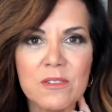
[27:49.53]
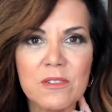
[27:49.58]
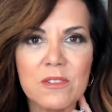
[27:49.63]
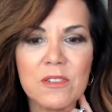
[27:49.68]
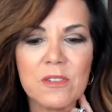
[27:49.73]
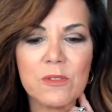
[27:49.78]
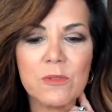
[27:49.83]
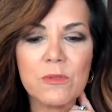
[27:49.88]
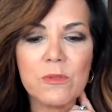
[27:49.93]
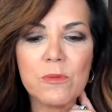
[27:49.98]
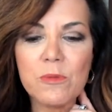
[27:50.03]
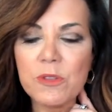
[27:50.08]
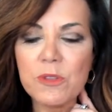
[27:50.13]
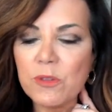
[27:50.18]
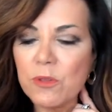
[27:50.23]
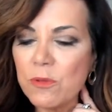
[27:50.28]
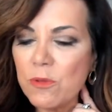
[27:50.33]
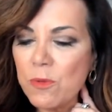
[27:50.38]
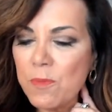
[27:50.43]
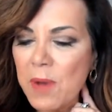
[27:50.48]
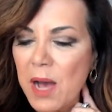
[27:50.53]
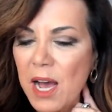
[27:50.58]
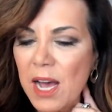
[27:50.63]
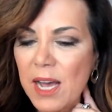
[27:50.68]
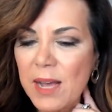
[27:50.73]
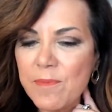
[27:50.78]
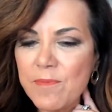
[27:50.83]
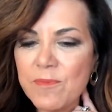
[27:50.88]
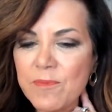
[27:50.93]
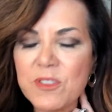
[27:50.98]
with whom
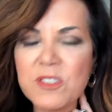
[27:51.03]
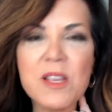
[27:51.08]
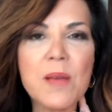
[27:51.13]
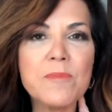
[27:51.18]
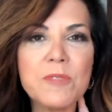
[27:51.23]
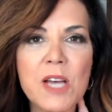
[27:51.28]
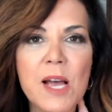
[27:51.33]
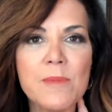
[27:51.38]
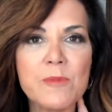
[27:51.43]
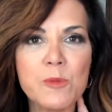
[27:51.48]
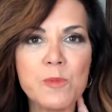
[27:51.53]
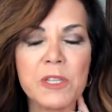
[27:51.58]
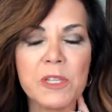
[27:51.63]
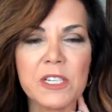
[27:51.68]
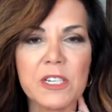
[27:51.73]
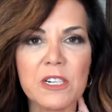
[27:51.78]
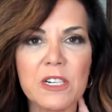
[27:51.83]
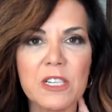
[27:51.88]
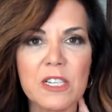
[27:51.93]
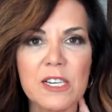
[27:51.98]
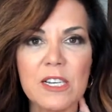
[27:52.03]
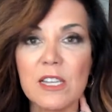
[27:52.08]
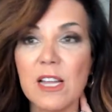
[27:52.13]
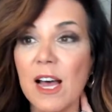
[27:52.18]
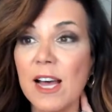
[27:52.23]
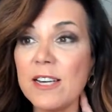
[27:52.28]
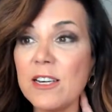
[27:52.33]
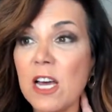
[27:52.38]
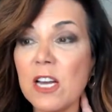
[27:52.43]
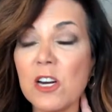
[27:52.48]
I'm sometimes politically
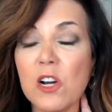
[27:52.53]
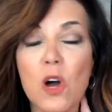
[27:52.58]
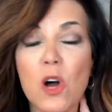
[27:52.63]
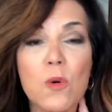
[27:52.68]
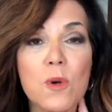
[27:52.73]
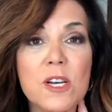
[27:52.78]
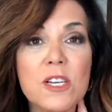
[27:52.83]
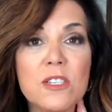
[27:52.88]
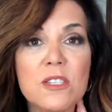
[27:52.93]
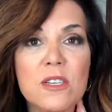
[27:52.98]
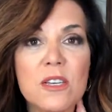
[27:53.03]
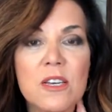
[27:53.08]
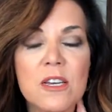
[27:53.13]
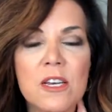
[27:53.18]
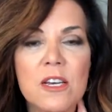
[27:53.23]
aligned, not always,